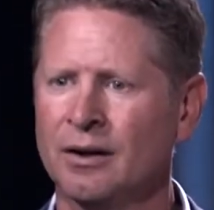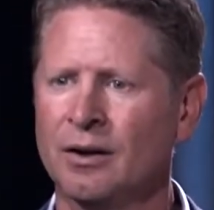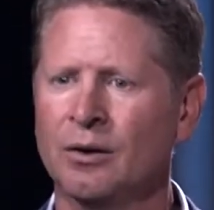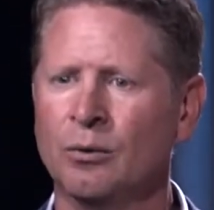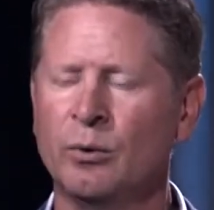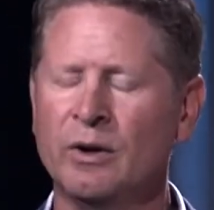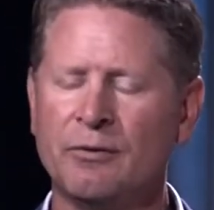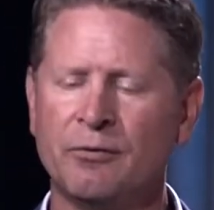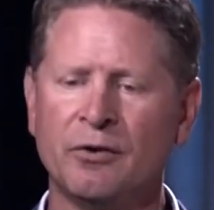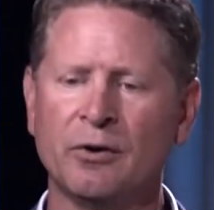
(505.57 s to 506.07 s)

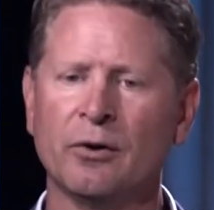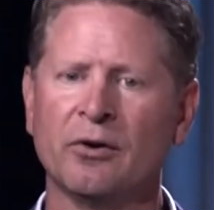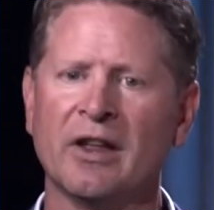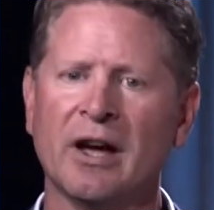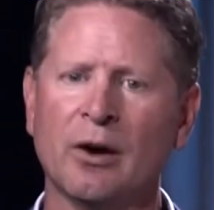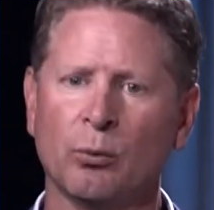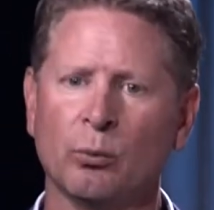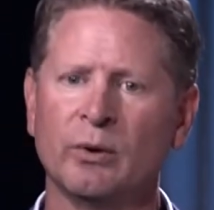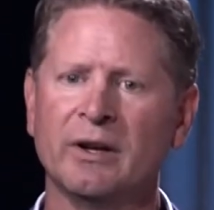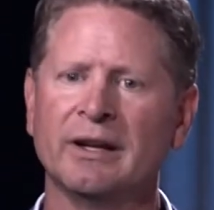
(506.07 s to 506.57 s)
We feel
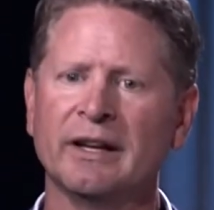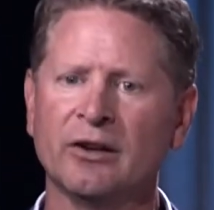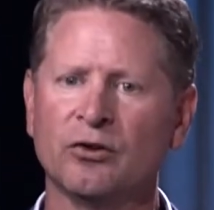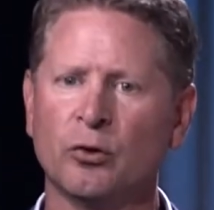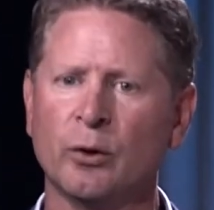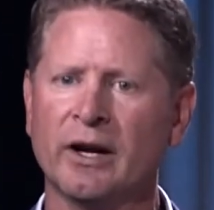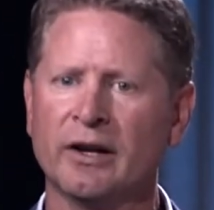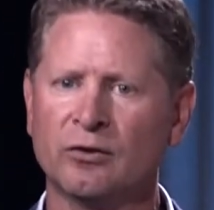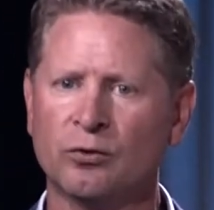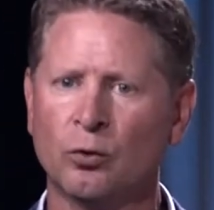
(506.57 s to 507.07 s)
that really
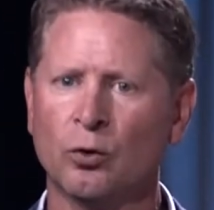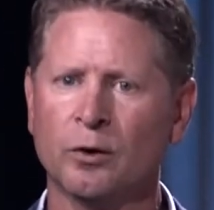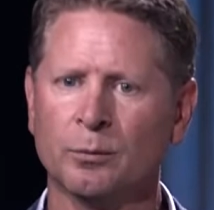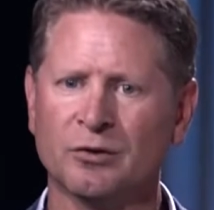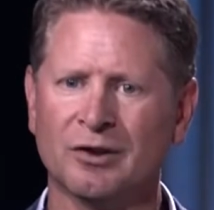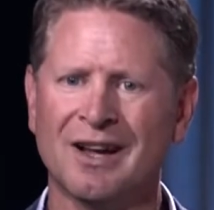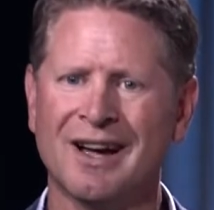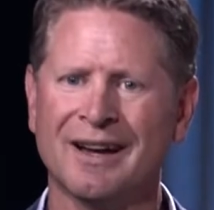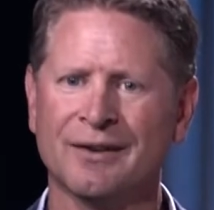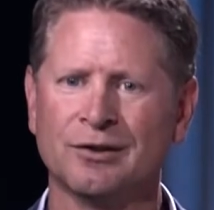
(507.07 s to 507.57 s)
transforms
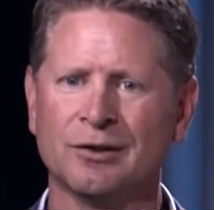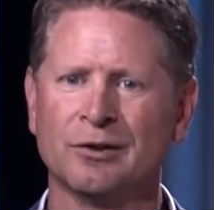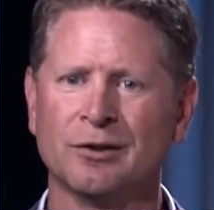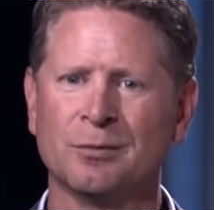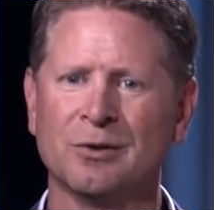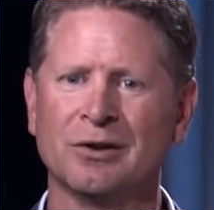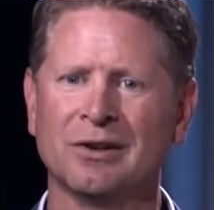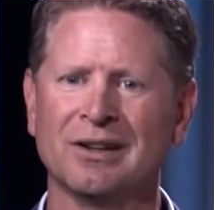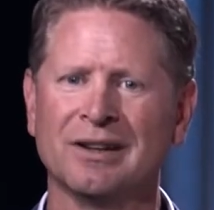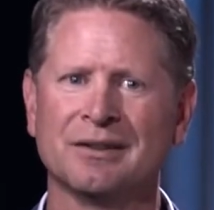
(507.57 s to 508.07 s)
lives and
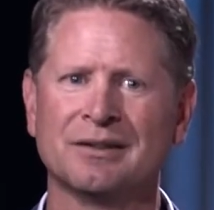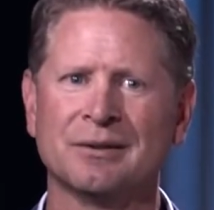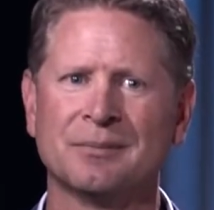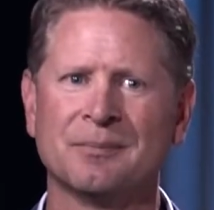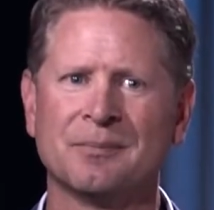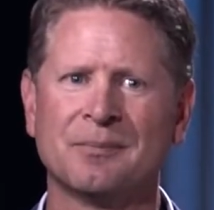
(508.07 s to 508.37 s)
communities.